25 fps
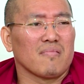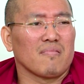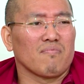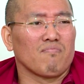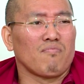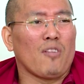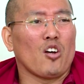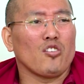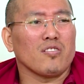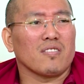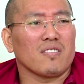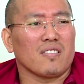
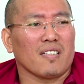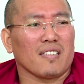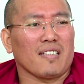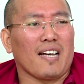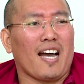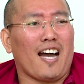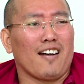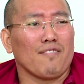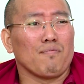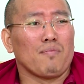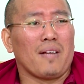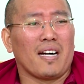most of the
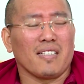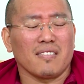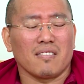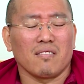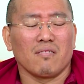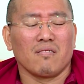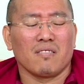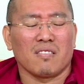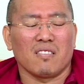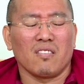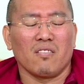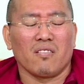calf
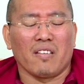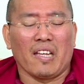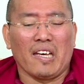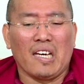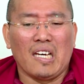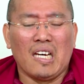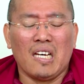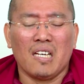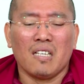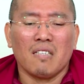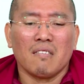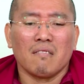muscle is still
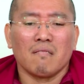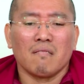there,